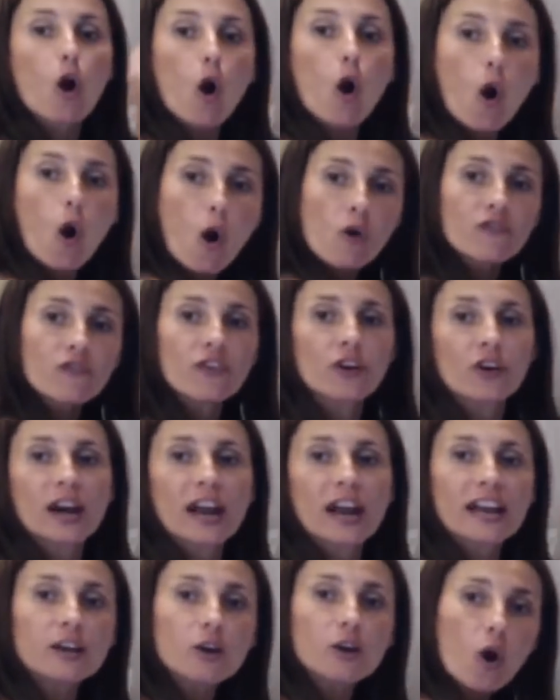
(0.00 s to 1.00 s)

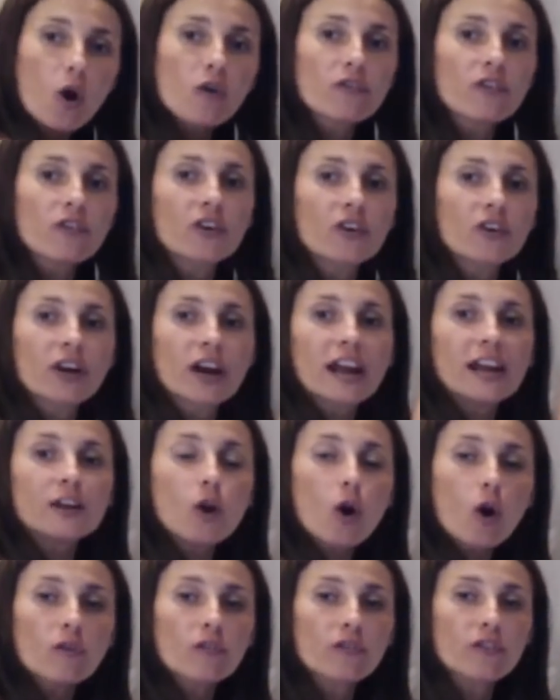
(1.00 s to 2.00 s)
over and over
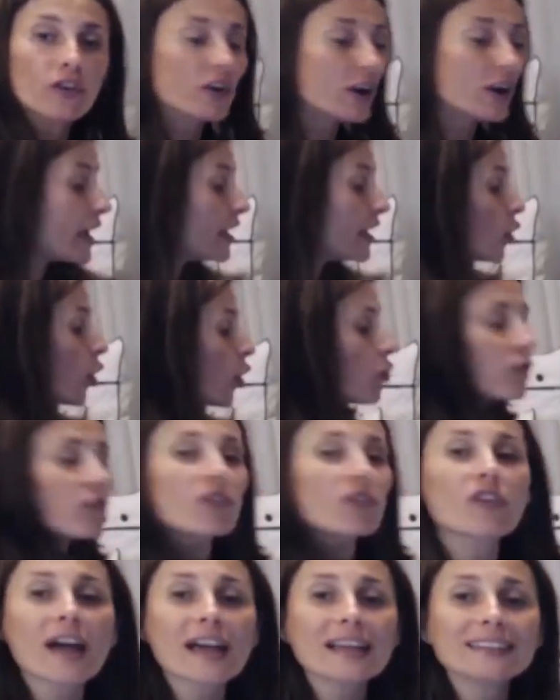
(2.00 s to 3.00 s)
and over and
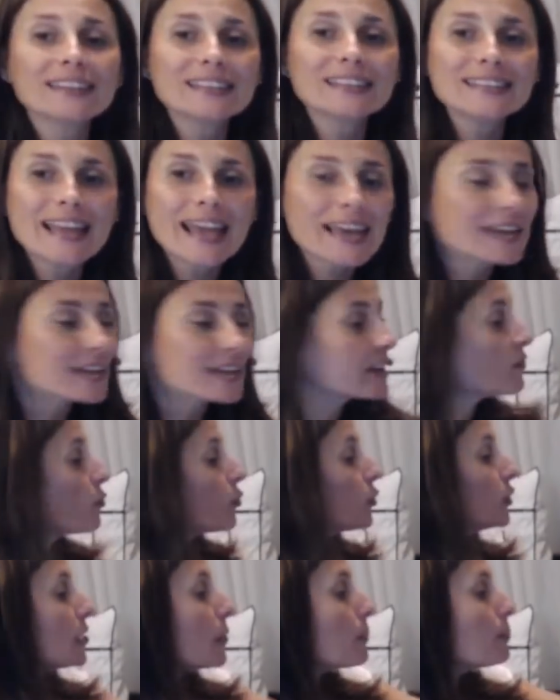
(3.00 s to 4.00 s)
override the negative
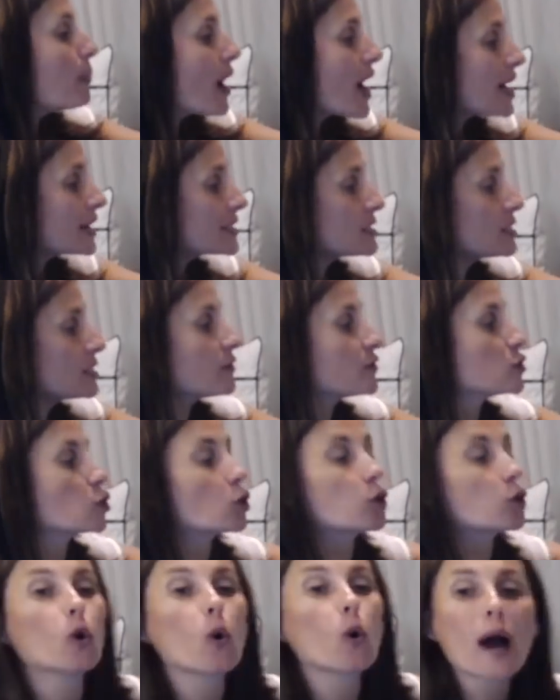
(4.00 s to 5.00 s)
with the positive
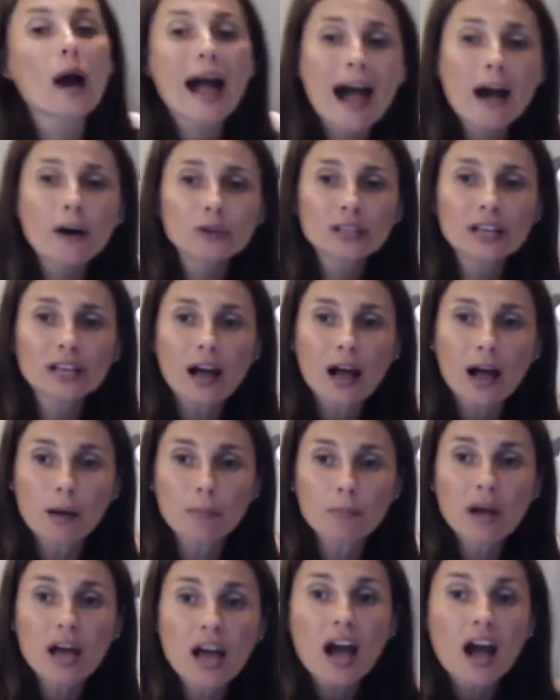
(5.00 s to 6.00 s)
so your
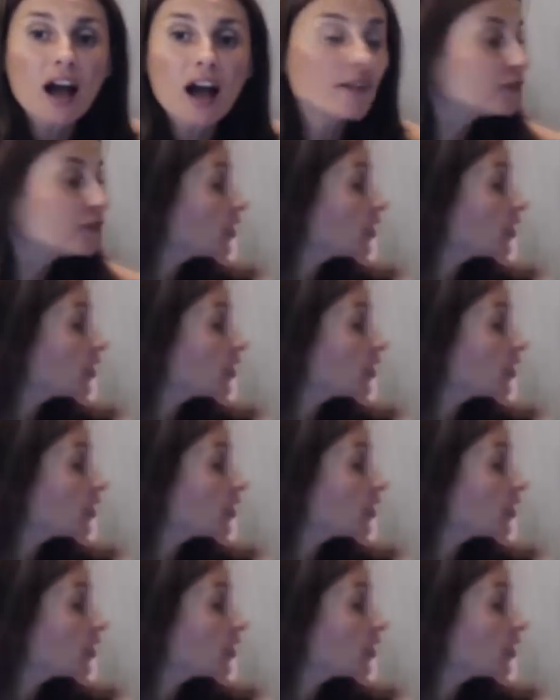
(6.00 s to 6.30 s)
outcome of